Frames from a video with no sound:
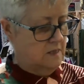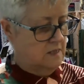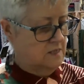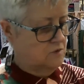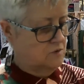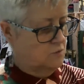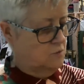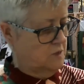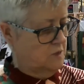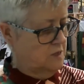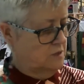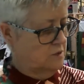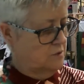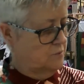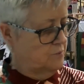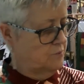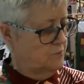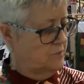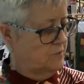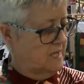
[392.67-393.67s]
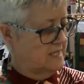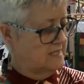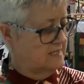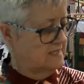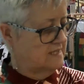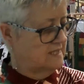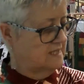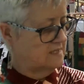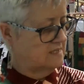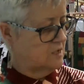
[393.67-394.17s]
It's one of their
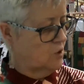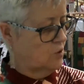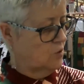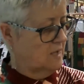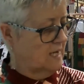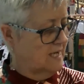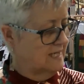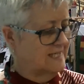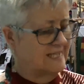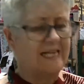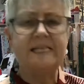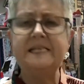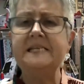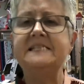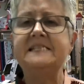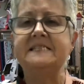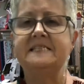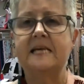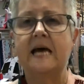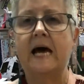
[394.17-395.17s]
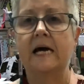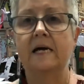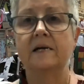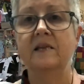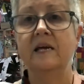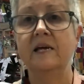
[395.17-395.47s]
basics. Oh, a gunny sack.